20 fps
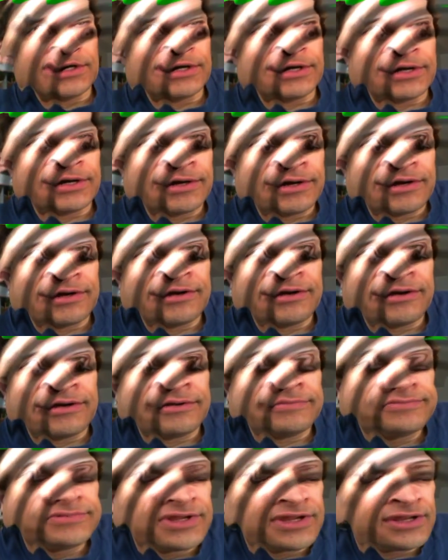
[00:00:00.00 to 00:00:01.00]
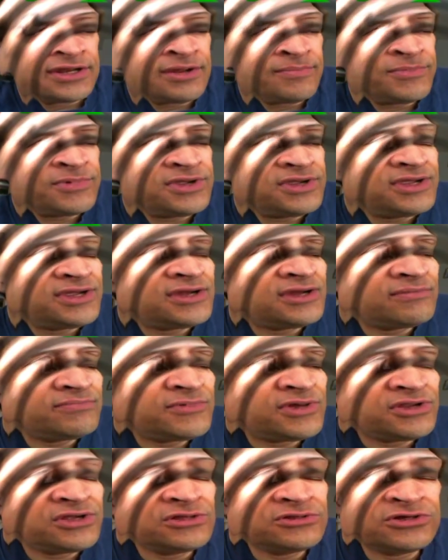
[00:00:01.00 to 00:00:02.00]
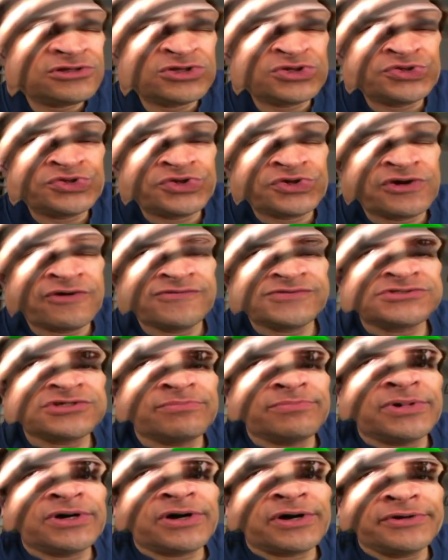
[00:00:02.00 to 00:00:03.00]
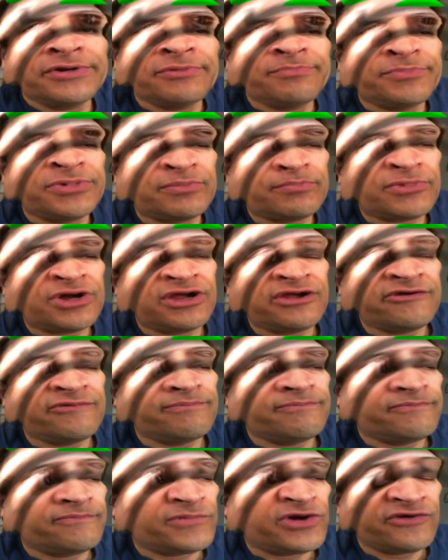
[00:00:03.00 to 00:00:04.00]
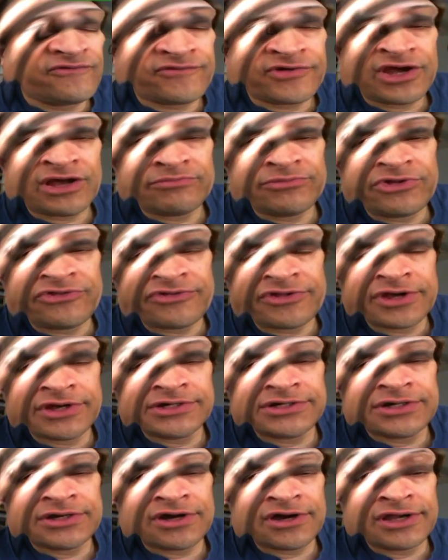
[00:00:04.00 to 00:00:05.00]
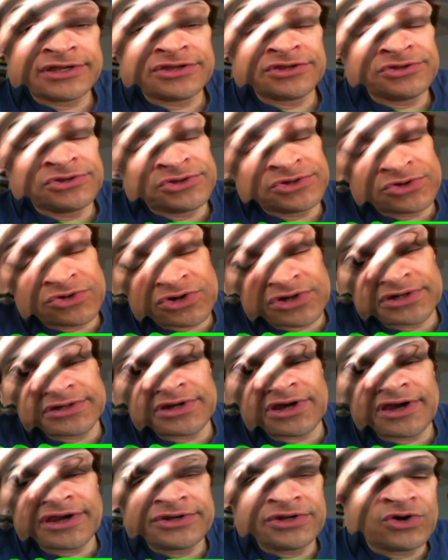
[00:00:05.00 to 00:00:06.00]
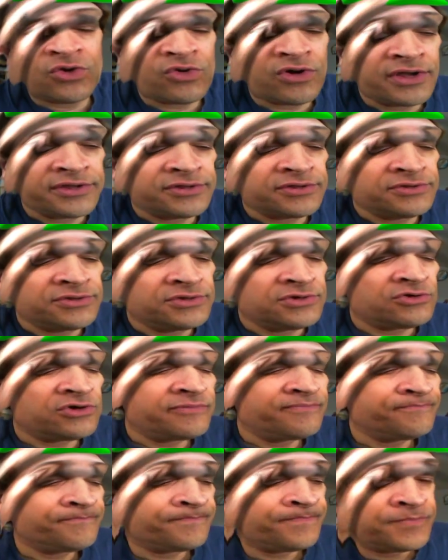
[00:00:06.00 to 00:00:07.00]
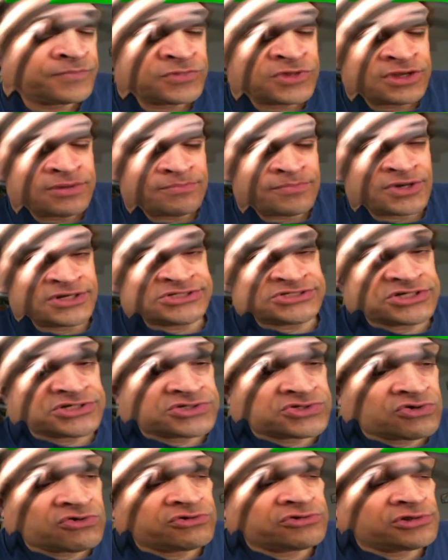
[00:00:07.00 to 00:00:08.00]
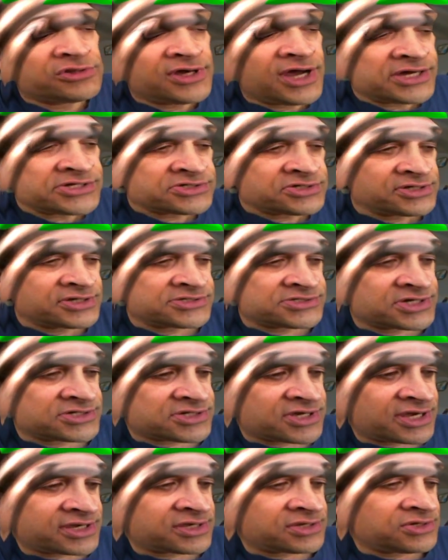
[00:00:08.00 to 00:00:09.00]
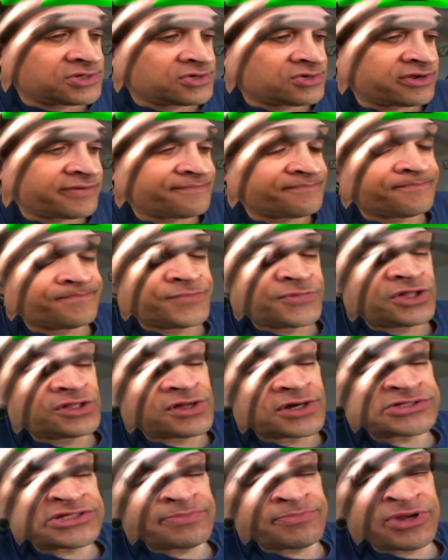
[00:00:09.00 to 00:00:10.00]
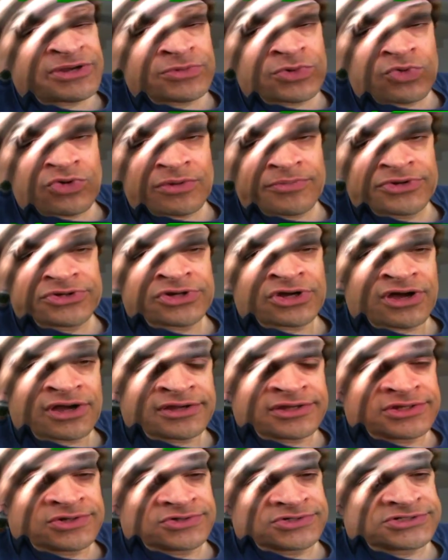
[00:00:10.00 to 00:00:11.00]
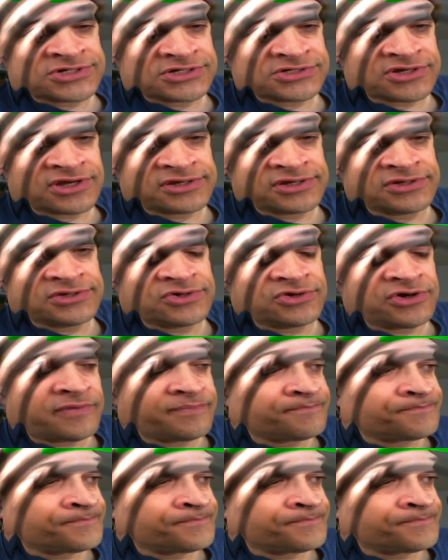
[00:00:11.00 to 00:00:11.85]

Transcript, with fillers: uh, I'm, yeah, I'm getting a little nervous about it, but my, my family think I can do it, and I know I can do it. My sister in Alaska says I can do it. Lots of people who I've been talking to says I can do it.